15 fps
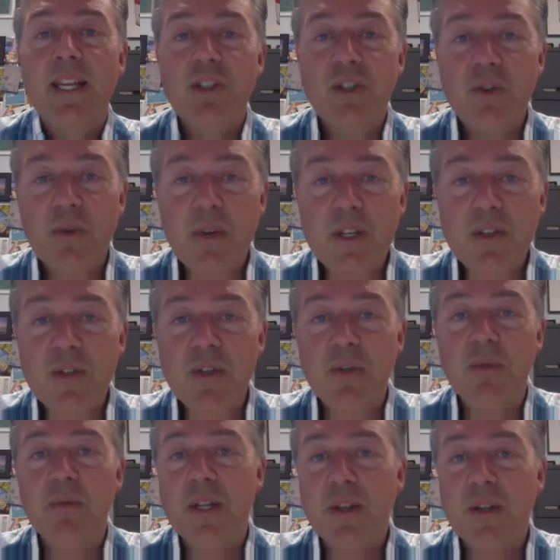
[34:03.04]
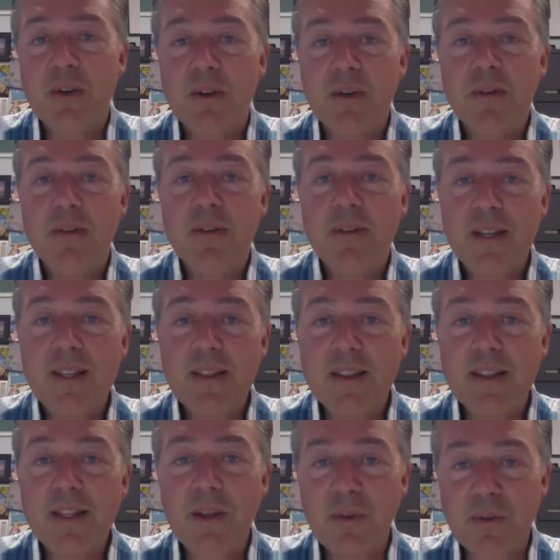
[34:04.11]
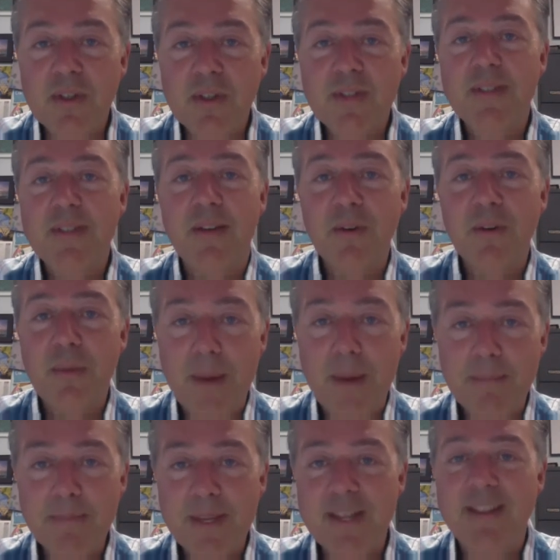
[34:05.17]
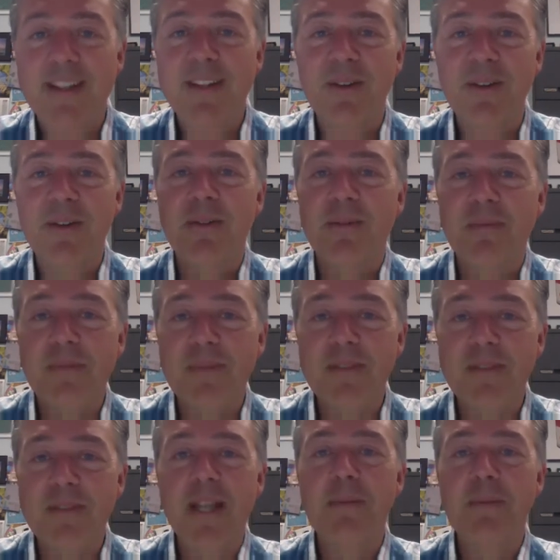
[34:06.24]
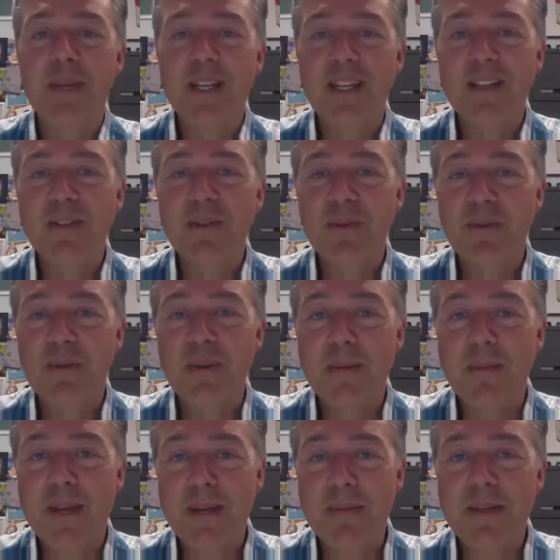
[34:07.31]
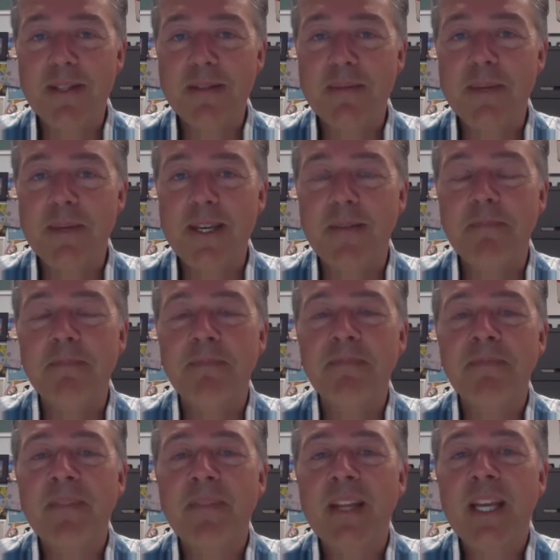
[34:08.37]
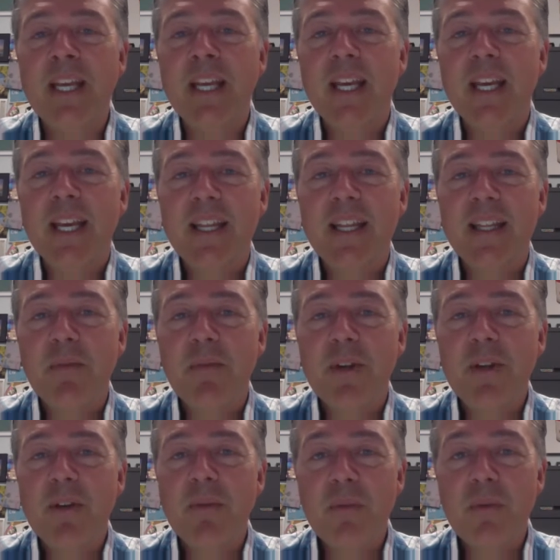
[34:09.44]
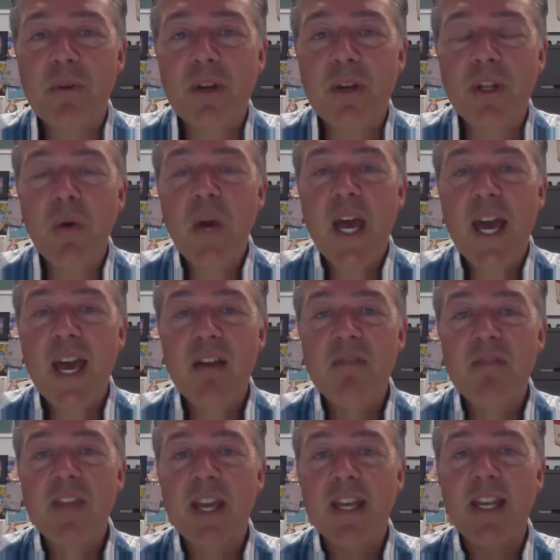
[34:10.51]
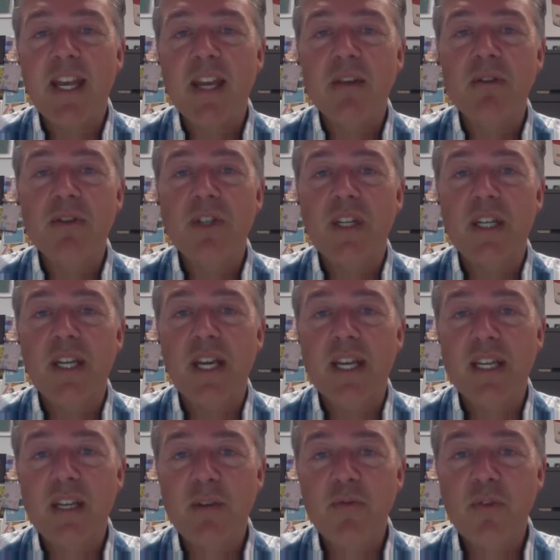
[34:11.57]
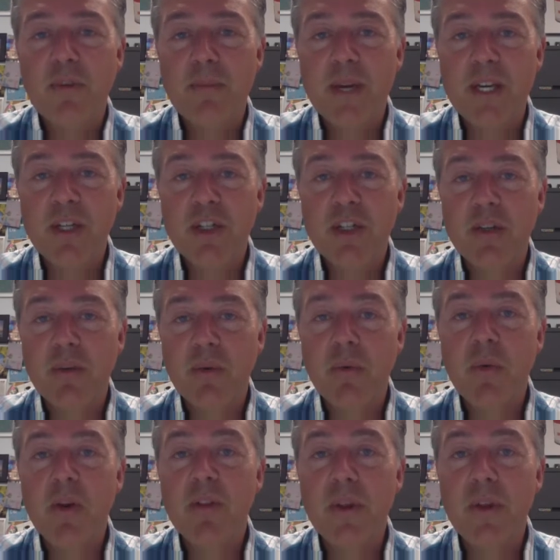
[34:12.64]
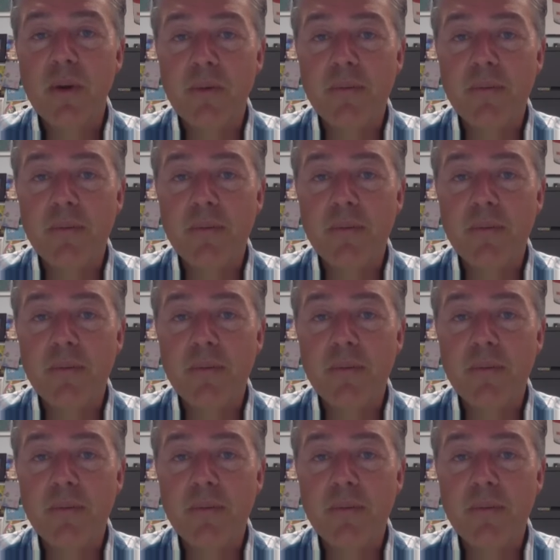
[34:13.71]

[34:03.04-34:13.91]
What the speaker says: joins you when you're in the uterus of your mom and you're developing into a baby to be. And then when you're born, you have that energy and information with you.